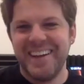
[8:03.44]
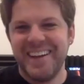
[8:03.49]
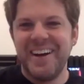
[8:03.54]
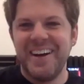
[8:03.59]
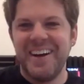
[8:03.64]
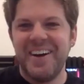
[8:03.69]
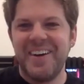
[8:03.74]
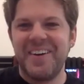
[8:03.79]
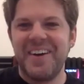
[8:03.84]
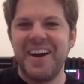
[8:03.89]

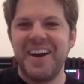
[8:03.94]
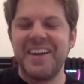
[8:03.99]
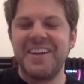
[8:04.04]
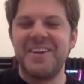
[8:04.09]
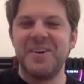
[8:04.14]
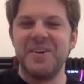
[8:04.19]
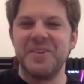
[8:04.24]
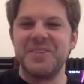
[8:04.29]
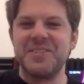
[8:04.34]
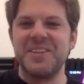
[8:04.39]
All right,
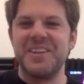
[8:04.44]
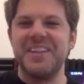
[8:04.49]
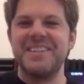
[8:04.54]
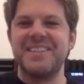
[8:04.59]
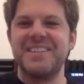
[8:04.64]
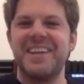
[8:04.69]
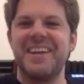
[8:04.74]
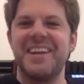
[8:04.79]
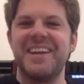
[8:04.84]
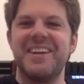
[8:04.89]
cool. So
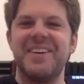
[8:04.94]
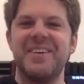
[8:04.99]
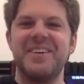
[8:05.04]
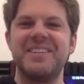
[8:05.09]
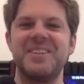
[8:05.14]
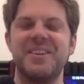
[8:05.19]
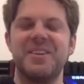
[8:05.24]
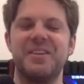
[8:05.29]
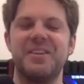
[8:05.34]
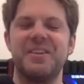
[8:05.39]
let's get into
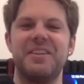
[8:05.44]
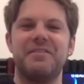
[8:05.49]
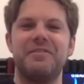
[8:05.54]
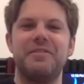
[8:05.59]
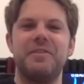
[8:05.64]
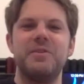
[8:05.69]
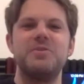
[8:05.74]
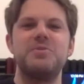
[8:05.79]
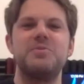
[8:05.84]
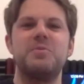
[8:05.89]
it. So the
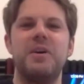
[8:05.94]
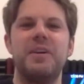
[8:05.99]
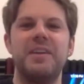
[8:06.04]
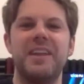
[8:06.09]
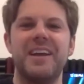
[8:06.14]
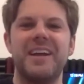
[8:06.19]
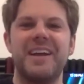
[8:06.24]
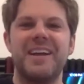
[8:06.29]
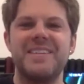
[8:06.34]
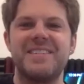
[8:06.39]
first one,
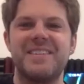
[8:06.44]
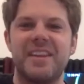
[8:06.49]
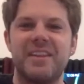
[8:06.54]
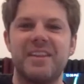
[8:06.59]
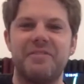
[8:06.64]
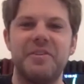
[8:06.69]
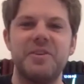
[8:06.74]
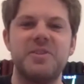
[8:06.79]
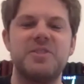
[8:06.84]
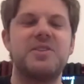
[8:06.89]
like I said,
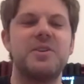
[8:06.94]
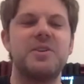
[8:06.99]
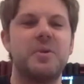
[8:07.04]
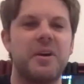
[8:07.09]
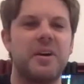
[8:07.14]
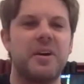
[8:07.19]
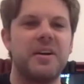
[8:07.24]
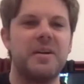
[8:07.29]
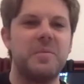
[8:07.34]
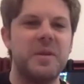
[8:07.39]
the first two
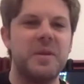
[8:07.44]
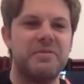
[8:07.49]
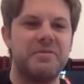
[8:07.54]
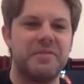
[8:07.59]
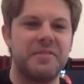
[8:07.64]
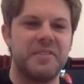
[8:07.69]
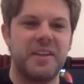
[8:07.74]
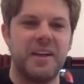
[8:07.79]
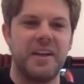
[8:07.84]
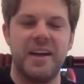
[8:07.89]
are going to be
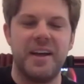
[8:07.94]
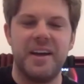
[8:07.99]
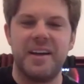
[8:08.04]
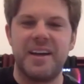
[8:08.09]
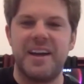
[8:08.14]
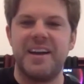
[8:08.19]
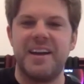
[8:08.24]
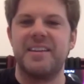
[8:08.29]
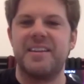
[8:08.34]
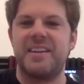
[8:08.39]

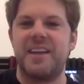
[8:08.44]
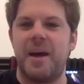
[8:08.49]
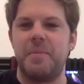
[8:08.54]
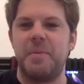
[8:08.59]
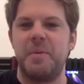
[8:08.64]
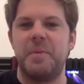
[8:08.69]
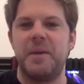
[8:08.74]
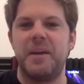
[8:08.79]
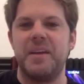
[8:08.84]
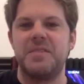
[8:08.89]
kind of
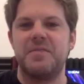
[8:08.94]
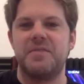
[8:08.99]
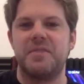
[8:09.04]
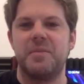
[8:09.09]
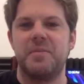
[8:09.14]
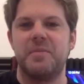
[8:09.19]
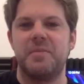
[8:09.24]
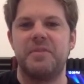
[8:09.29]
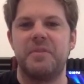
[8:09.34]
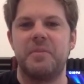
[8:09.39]
copy paste
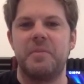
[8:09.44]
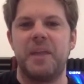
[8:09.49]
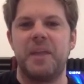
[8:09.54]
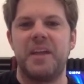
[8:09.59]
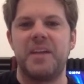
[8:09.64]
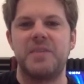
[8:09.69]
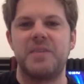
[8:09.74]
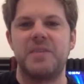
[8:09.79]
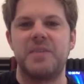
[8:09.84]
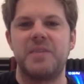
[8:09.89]
from
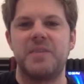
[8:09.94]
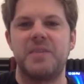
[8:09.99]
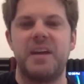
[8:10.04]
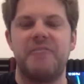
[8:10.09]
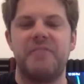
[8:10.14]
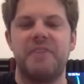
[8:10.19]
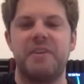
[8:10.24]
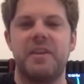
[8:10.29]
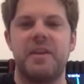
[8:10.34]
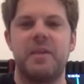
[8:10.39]
last week. I
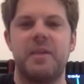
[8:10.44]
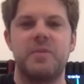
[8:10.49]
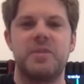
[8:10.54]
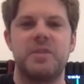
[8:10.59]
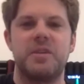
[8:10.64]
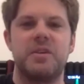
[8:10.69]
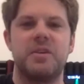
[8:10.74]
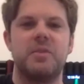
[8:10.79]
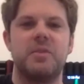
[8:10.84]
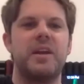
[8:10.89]
figured that was
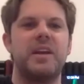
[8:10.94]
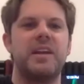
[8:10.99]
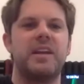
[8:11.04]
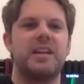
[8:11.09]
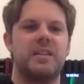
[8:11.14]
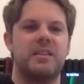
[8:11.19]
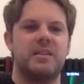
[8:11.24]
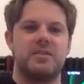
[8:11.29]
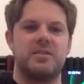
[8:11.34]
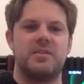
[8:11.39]
a good way to
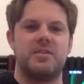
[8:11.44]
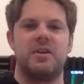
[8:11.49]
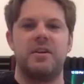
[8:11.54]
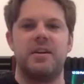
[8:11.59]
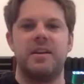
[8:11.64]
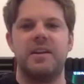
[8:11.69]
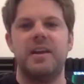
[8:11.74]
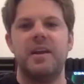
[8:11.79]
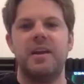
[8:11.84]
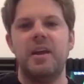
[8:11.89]
get this
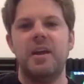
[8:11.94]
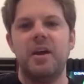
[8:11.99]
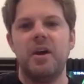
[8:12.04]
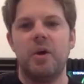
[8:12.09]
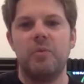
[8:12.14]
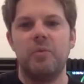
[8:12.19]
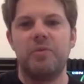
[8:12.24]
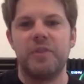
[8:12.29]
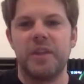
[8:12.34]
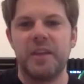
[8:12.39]
started.
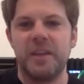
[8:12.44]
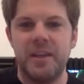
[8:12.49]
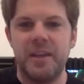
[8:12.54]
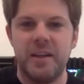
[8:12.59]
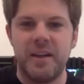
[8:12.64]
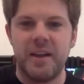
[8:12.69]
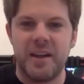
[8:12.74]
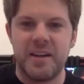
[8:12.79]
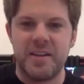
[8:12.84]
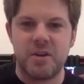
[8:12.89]
Hopefully,
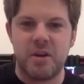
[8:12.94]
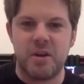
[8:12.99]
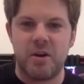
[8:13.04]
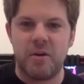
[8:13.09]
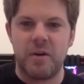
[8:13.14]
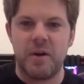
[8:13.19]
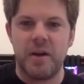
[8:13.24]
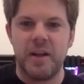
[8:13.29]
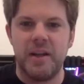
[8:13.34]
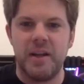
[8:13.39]
you guys
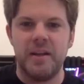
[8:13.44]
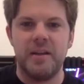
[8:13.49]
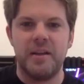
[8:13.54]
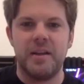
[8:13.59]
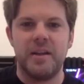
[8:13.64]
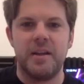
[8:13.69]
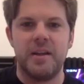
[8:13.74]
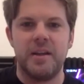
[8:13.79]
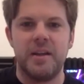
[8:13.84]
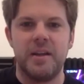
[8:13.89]

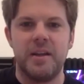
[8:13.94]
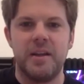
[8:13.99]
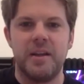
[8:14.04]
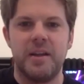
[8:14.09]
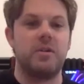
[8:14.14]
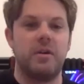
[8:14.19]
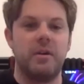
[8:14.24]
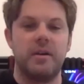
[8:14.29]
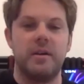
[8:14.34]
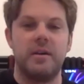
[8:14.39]
already
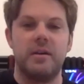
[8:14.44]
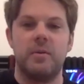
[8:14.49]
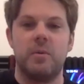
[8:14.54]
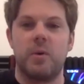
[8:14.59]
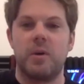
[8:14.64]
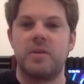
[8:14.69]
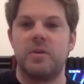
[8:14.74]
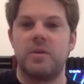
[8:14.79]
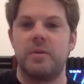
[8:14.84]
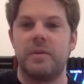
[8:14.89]
worked on
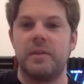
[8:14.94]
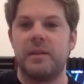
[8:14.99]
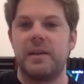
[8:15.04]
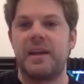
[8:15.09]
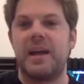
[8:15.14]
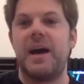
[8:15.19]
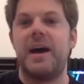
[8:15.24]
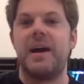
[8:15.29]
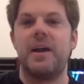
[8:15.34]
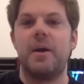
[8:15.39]
the
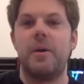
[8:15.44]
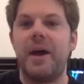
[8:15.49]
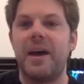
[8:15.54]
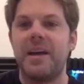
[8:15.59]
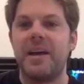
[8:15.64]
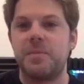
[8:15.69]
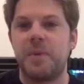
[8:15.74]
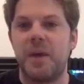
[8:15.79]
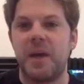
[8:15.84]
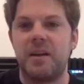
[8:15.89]
legato
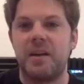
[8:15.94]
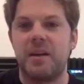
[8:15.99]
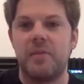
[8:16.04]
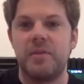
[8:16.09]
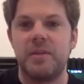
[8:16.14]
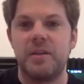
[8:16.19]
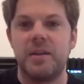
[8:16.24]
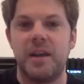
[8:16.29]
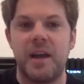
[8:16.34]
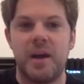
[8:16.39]
aspect
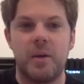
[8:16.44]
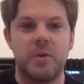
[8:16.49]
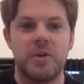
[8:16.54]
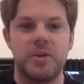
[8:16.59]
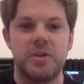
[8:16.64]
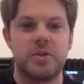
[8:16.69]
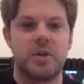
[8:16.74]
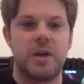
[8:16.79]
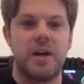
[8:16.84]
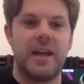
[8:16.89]
of it. Now we're
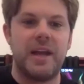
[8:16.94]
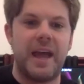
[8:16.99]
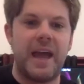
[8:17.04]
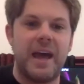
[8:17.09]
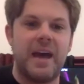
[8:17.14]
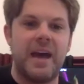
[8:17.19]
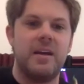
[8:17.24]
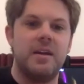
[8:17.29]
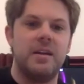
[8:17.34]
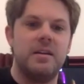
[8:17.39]
just trying to
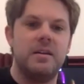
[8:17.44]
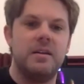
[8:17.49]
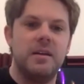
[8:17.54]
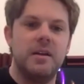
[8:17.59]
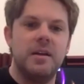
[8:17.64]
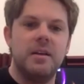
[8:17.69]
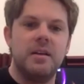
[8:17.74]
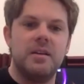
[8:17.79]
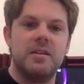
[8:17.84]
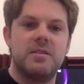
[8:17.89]
add in
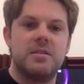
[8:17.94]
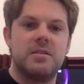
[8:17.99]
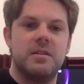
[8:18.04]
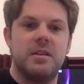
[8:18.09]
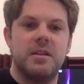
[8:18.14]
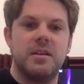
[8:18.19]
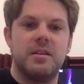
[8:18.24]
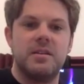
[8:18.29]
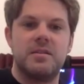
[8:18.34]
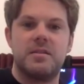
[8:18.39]

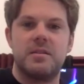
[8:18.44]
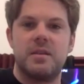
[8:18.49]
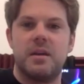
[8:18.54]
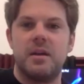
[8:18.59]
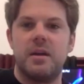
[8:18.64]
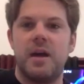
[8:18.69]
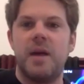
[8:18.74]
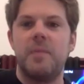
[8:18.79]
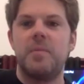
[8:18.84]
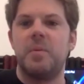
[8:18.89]
this
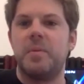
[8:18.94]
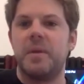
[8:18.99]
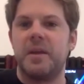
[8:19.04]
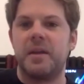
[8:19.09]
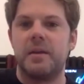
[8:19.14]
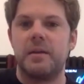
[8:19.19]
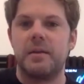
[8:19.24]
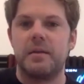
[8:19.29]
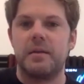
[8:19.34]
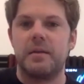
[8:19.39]
hybrid
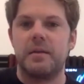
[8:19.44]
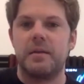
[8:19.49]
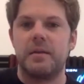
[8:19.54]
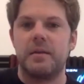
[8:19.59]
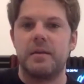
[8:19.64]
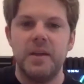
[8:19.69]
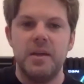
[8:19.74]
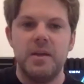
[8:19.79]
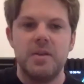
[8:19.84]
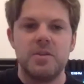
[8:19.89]
picking thing.
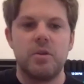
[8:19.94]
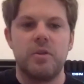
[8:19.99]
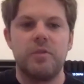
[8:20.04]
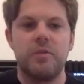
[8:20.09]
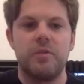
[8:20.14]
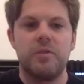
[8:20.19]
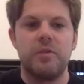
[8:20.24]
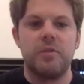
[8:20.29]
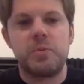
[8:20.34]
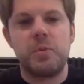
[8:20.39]
So the
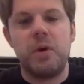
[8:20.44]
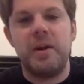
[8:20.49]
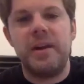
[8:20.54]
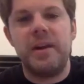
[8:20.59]
first one